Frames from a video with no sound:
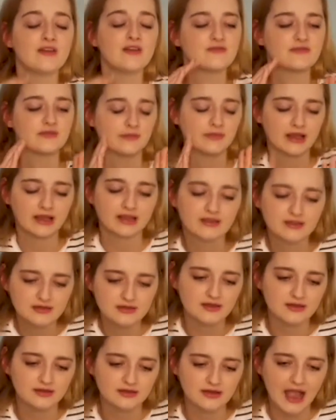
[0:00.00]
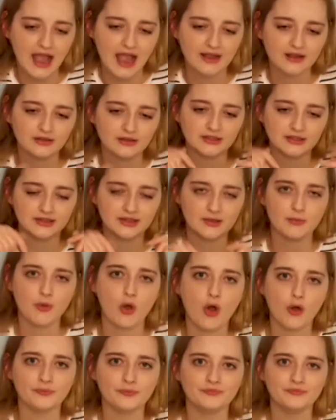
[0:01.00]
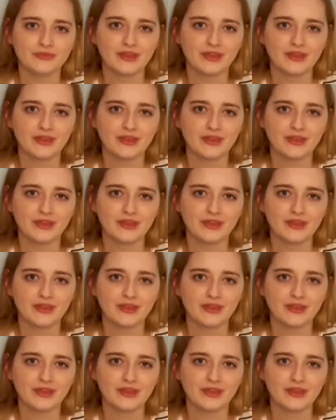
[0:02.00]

from like the angle at the bottom